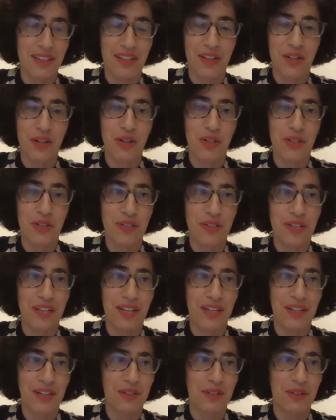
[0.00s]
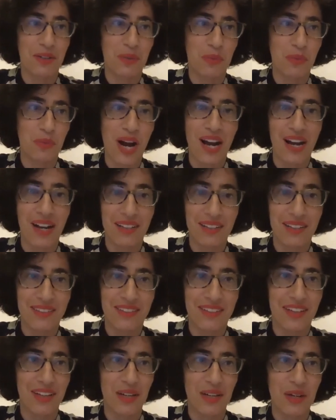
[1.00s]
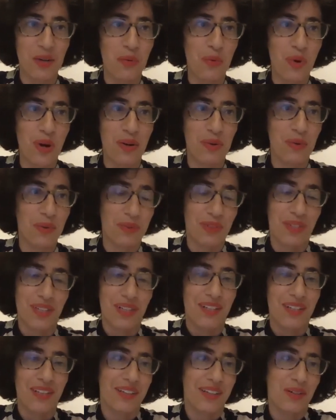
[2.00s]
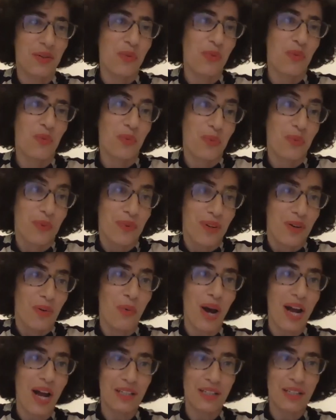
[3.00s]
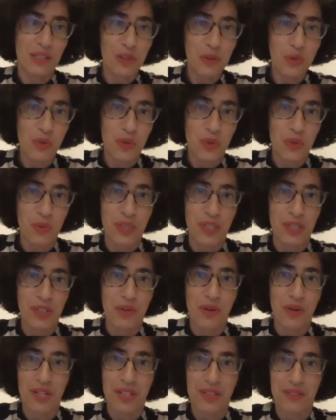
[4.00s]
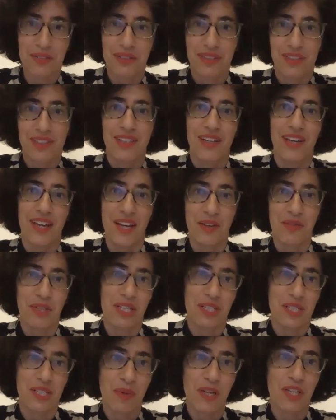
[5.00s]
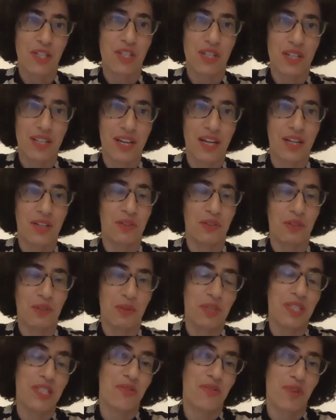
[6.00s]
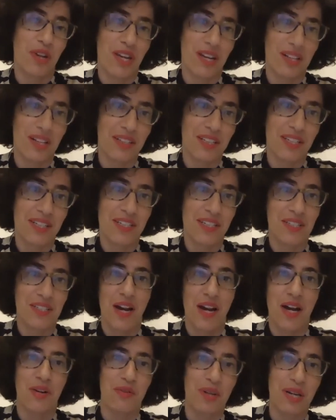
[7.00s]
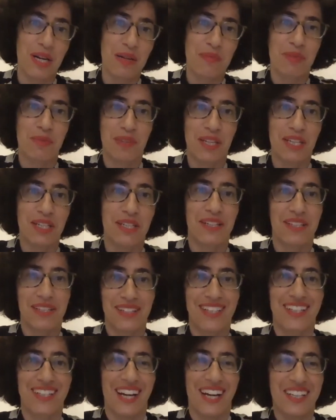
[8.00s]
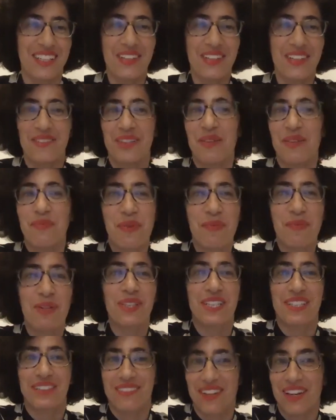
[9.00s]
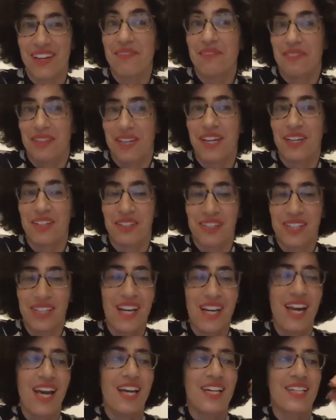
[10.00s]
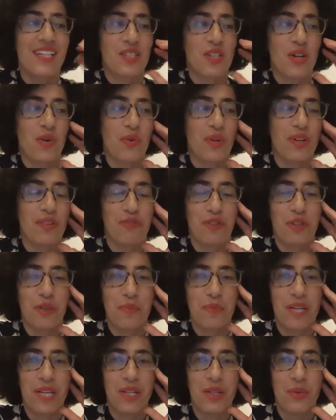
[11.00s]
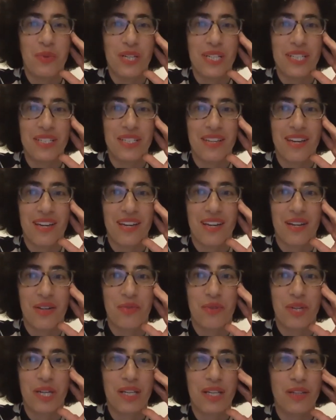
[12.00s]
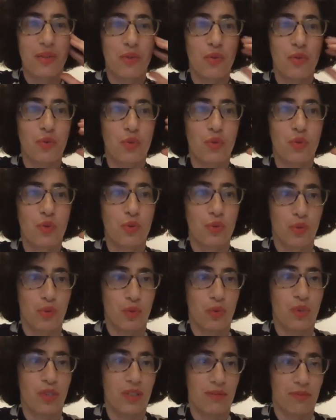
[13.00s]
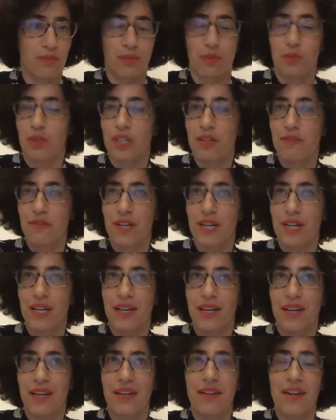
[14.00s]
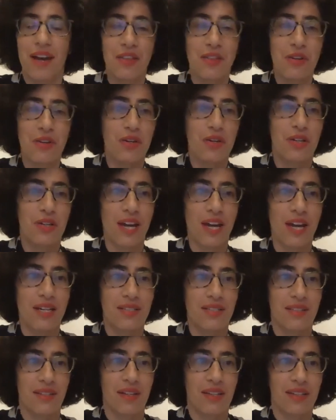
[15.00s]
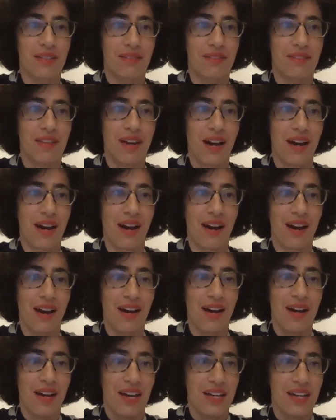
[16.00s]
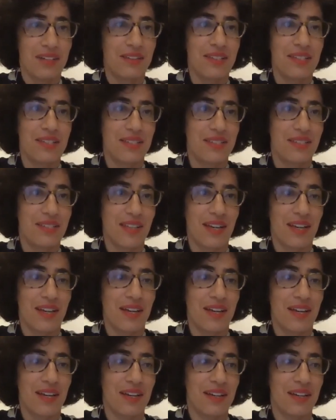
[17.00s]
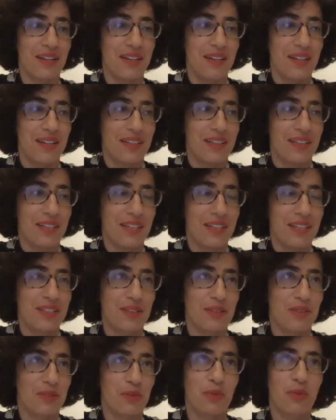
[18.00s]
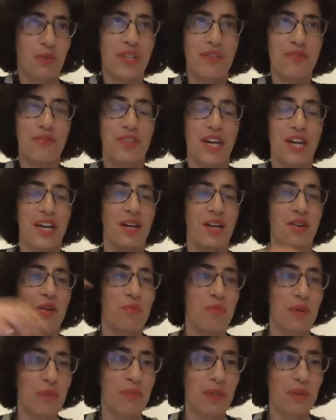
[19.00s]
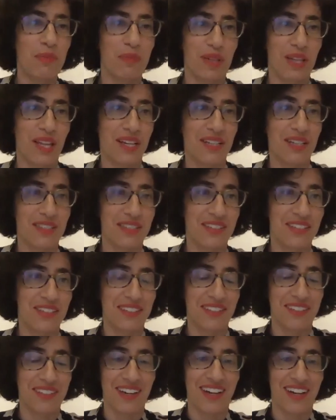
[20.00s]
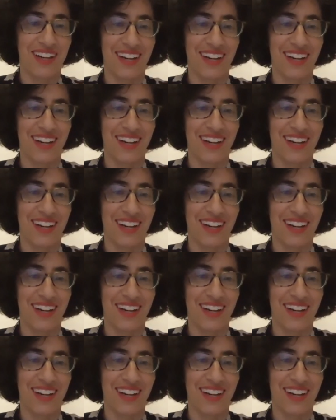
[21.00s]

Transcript: uh, or uh, I don't know wild uh, like wild look when you are hairy, especially I don't know Israelis, Arabs, many kind of uh, people that have hair. So for me, it was uh, really to to to to give another gaze at the at this like to give the hairy people place in the